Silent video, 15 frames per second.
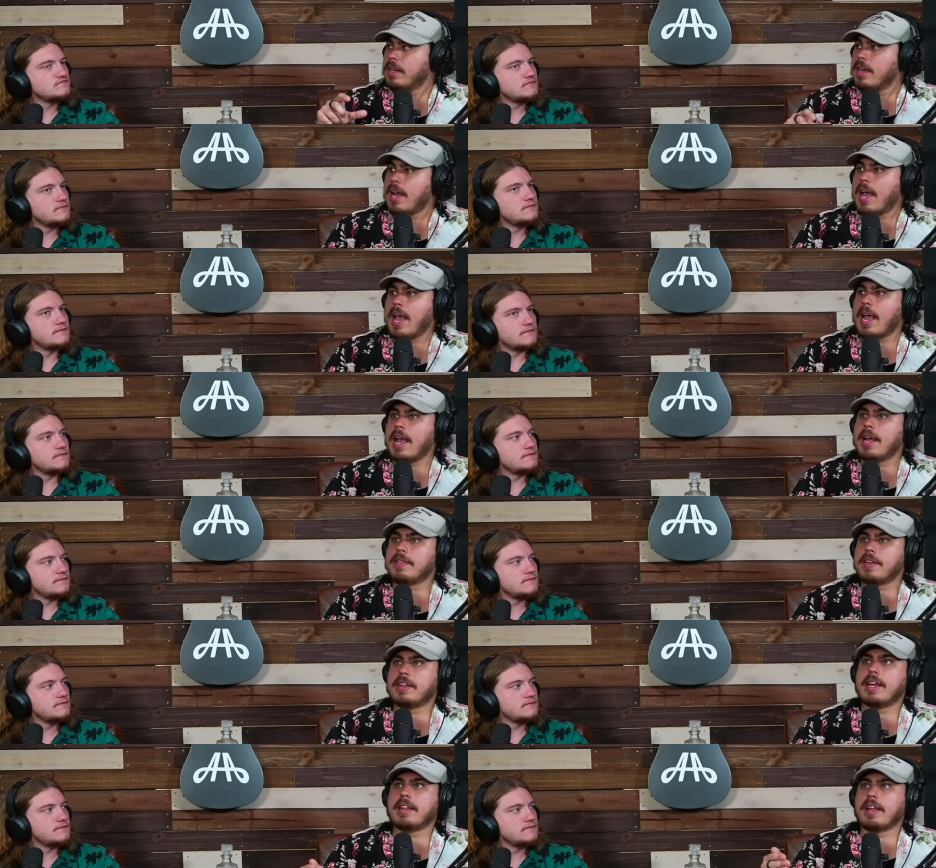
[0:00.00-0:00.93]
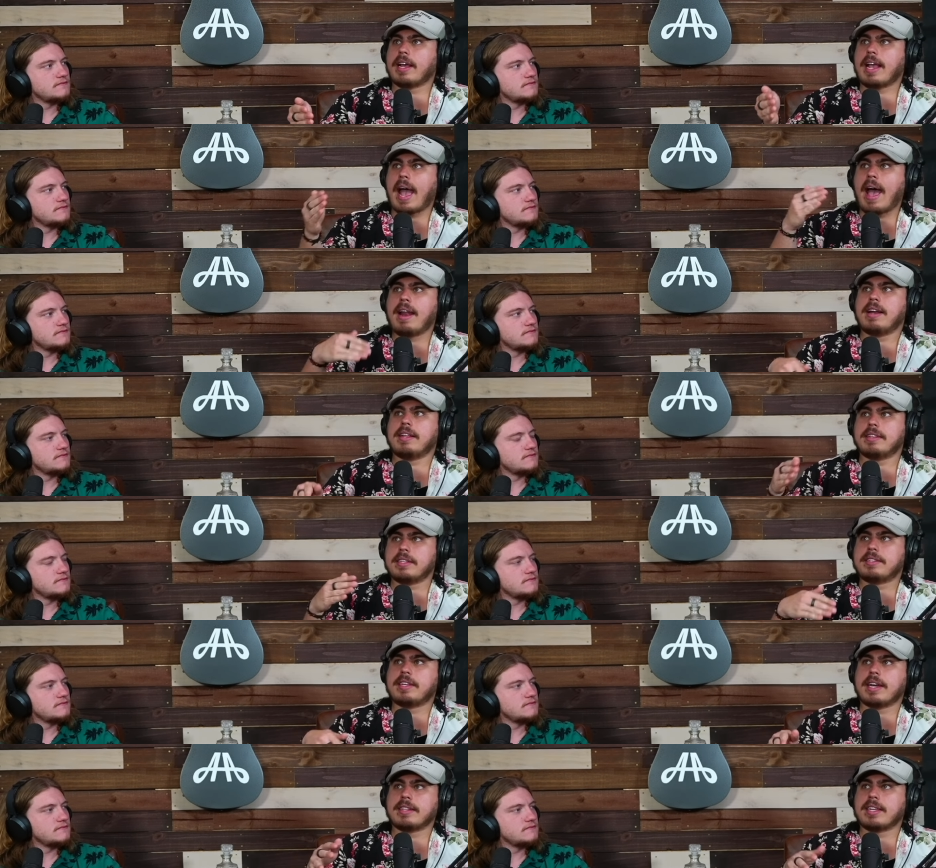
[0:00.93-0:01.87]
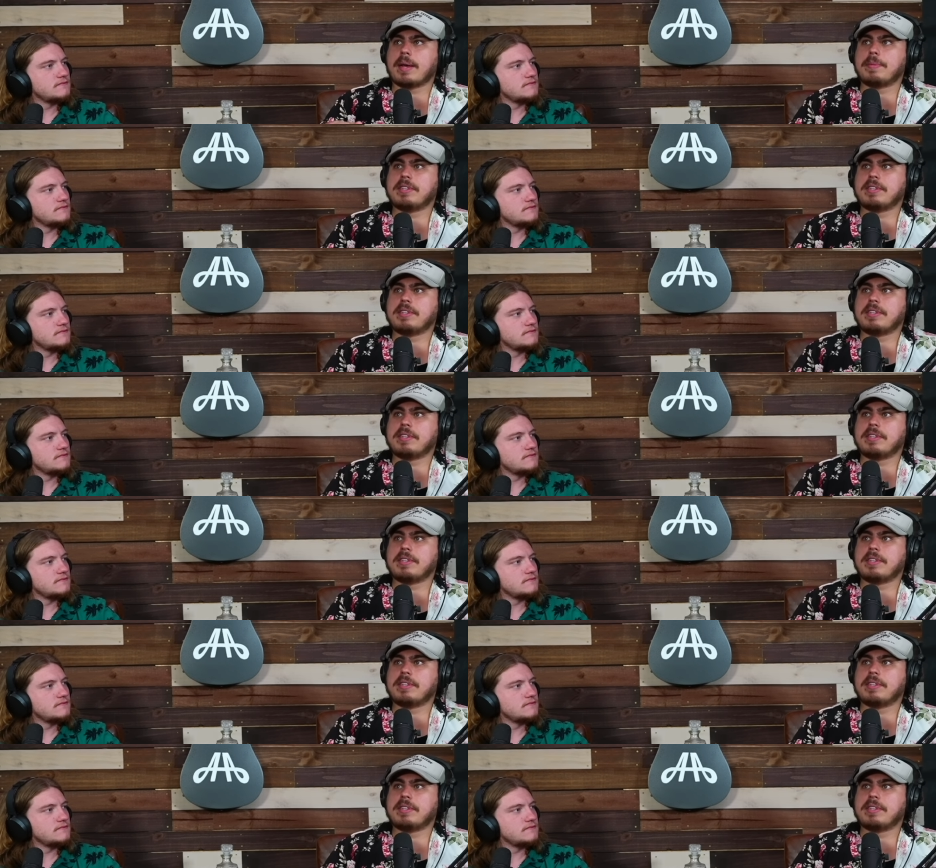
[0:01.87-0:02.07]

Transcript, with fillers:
Speaker 1: Mm. And then they like added it the second time they